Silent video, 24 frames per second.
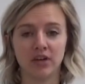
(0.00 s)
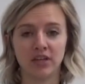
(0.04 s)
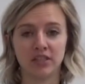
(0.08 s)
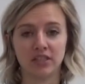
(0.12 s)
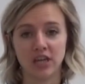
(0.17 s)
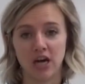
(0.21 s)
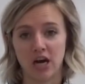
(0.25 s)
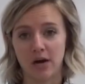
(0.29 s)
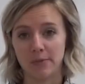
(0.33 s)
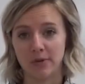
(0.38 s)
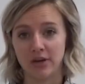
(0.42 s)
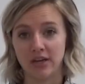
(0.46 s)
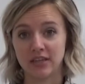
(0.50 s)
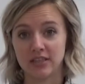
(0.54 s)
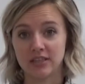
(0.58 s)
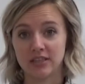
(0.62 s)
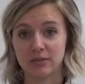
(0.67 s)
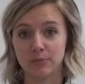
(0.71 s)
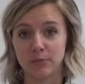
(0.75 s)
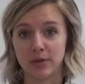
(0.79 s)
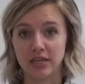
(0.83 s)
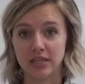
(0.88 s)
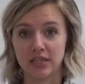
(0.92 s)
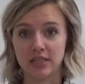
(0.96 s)
a dominant
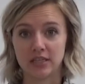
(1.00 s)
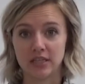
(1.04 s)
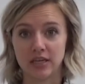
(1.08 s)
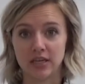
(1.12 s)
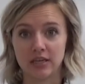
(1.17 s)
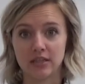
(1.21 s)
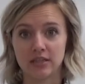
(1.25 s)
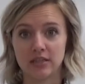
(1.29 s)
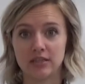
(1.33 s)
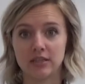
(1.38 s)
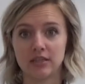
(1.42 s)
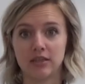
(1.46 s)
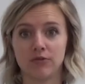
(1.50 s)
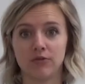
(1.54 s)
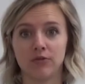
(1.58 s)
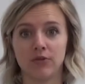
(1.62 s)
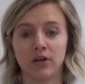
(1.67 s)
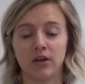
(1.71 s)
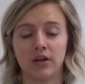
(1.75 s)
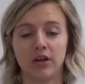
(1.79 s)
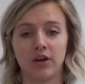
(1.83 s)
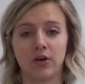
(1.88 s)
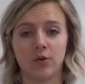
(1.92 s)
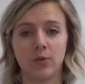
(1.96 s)
species
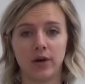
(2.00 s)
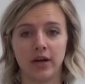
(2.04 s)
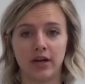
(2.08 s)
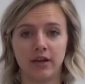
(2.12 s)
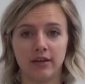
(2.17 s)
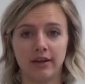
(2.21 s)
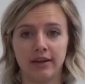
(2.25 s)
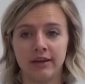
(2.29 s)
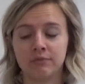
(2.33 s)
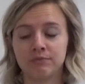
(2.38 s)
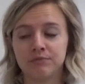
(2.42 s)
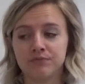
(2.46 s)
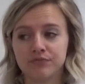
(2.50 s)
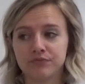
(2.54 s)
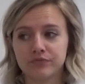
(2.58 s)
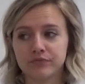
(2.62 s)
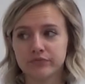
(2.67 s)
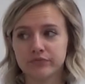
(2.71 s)
really quickly,